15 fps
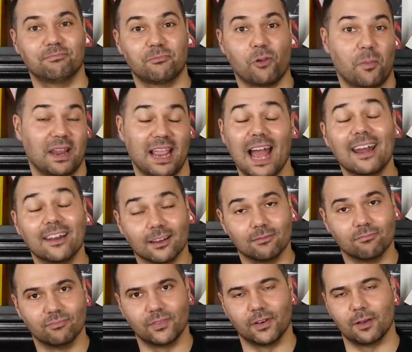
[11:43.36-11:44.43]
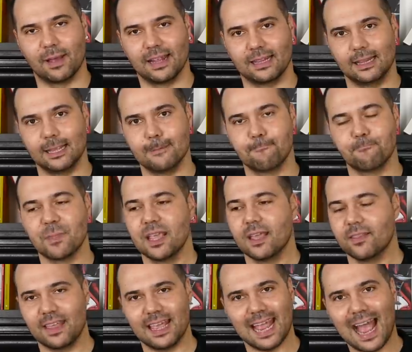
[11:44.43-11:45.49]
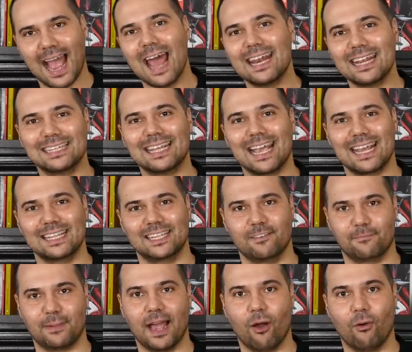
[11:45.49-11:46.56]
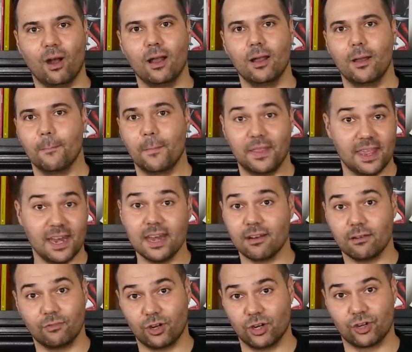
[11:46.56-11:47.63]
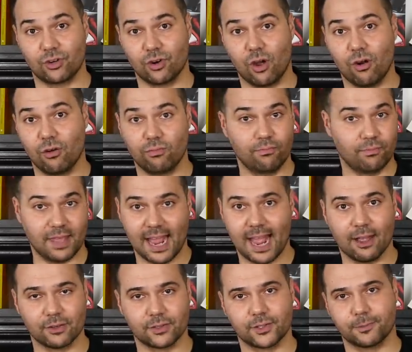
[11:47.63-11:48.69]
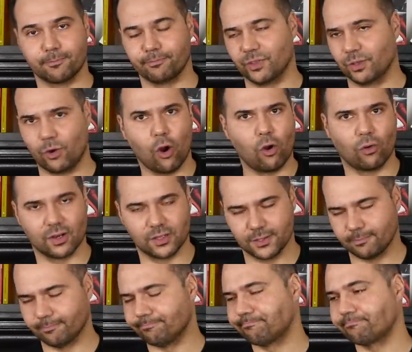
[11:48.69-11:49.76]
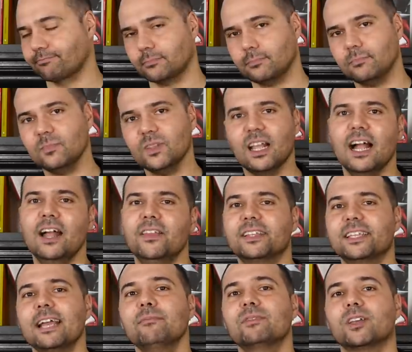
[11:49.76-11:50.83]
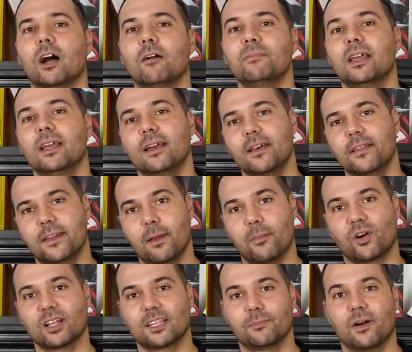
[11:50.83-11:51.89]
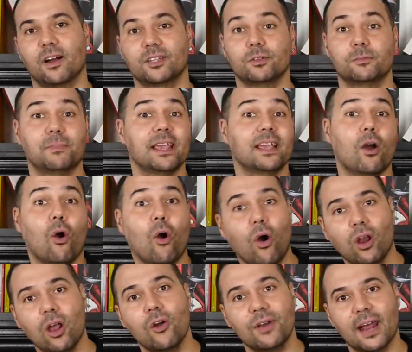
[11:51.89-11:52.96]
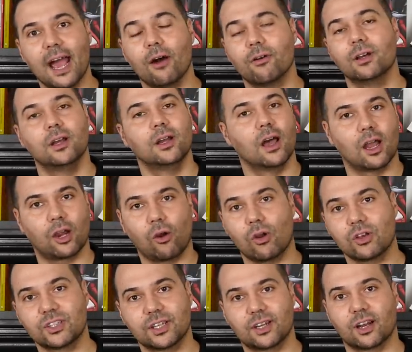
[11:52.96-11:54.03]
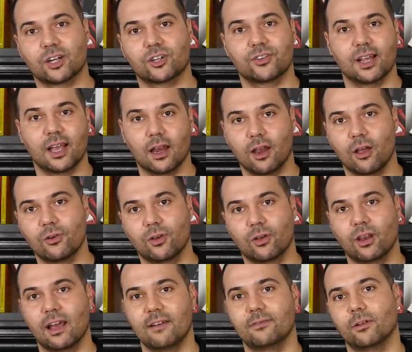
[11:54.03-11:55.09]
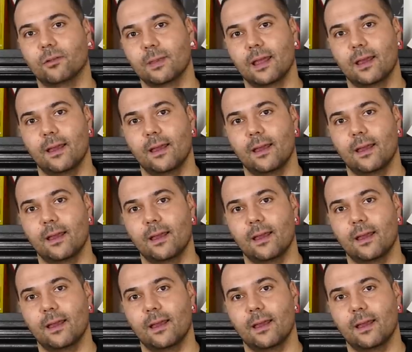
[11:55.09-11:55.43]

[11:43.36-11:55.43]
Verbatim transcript: propaganda, fundamentally. They had executive power, but they didn't control the House, the Congress. At the same time, the Democratic Party was being hollowed out across the country at a local level.